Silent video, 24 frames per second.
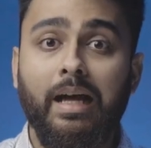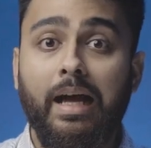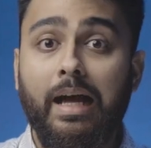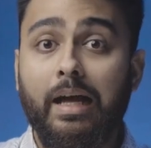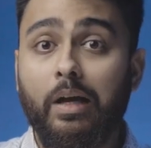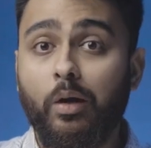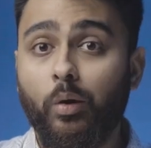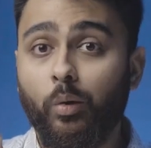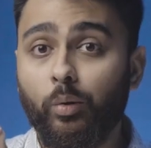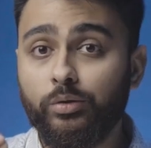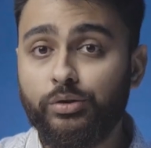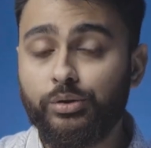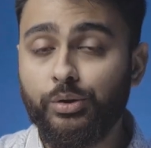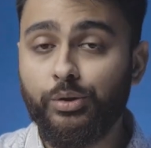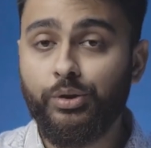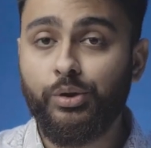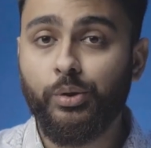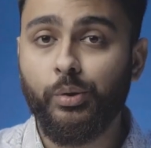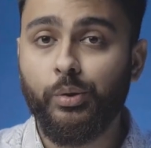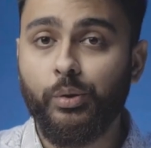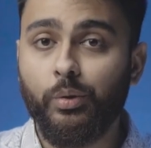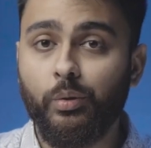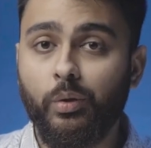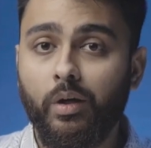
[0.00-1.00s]
I'll also
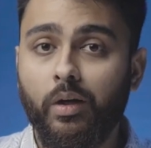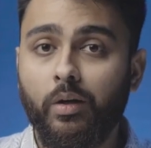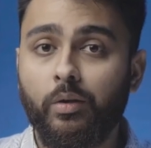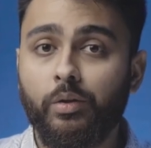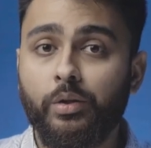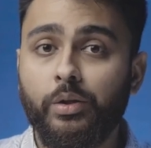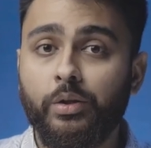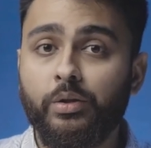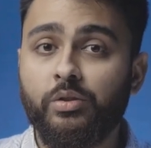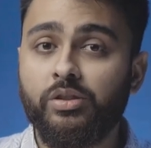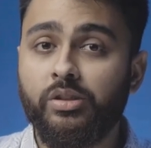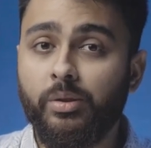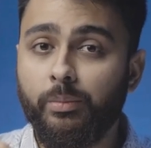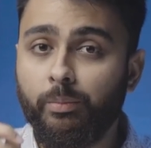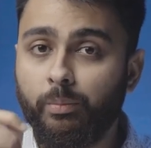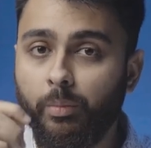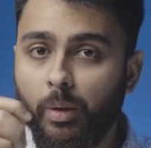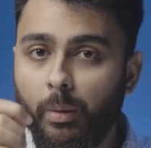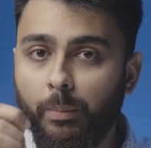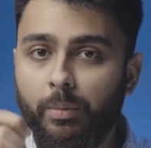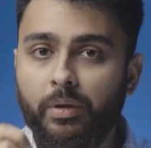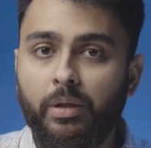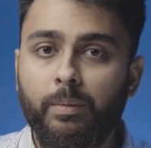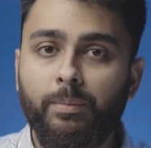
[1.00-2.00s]
show you how to use the
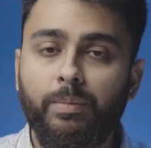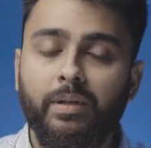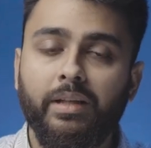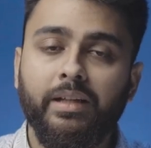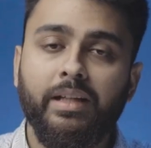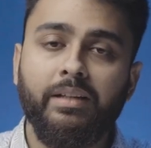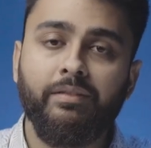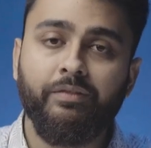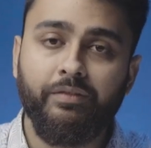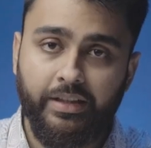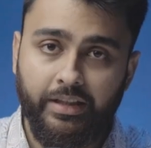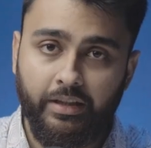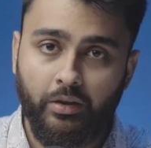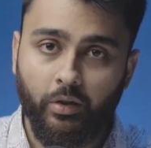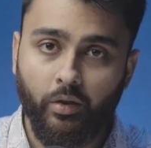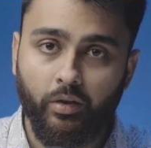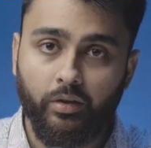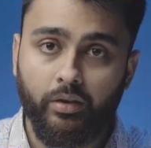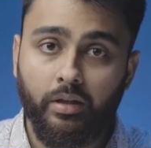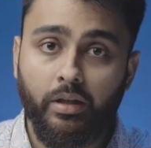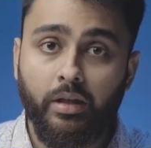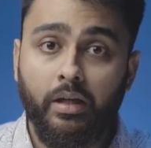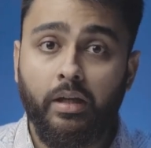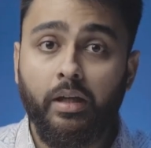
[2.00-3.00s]
popular plugin
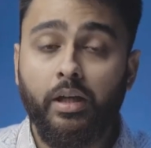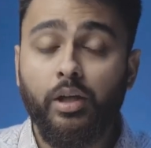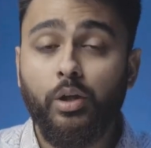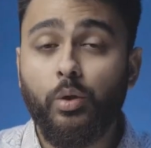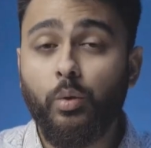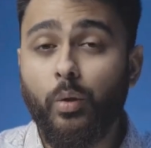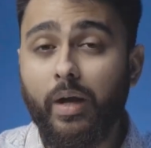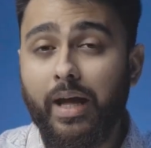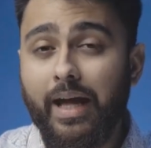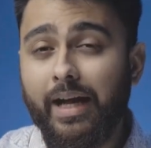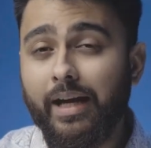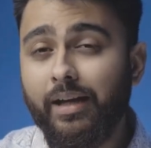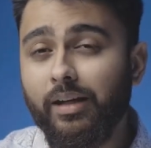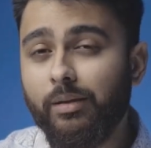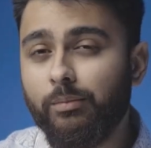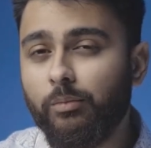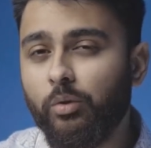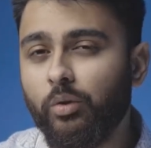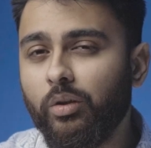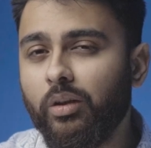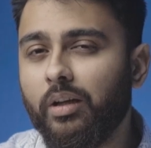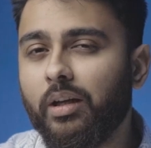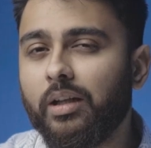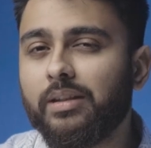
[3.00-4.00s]
Weglot to add a
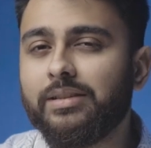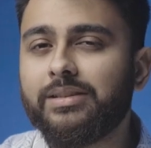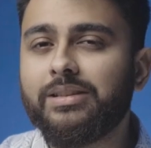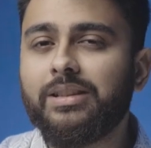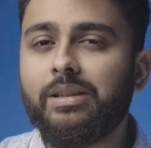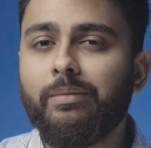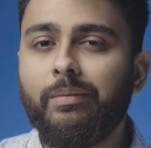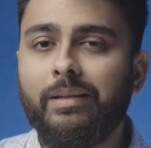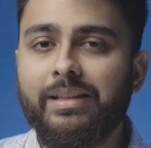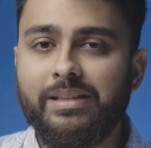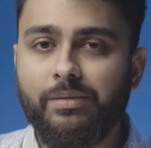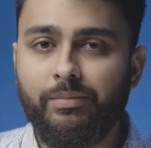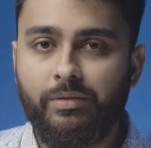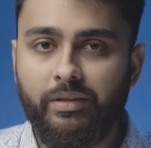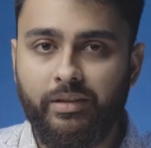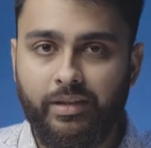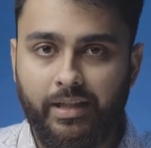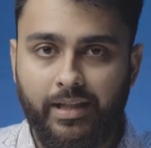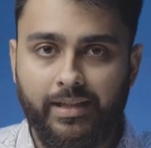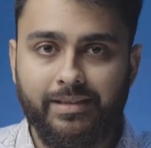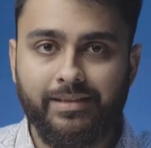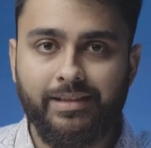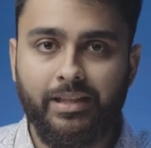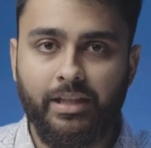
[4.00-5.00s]
more customizable
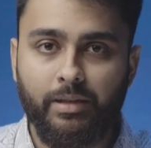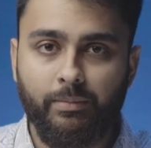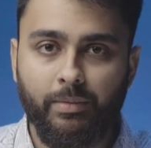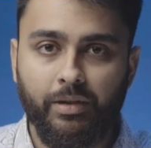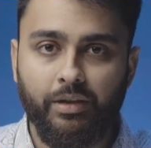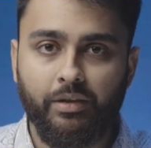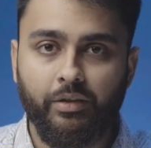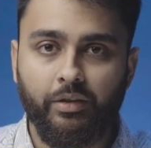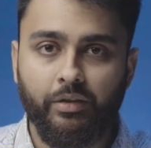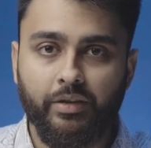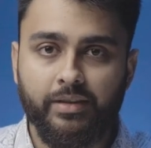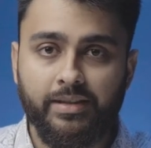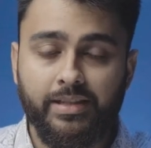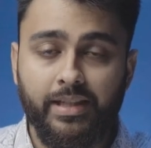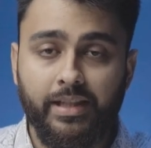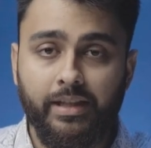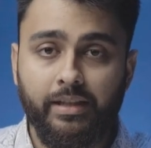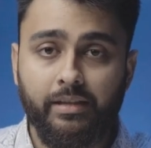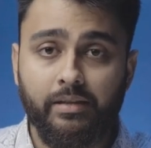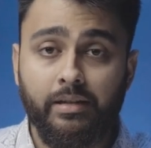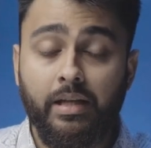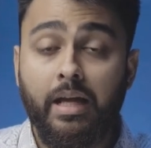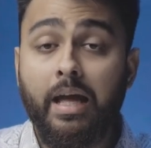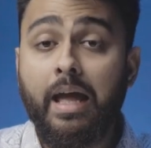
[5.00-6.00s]
translate button on your
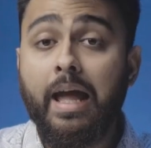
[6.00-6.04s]
site.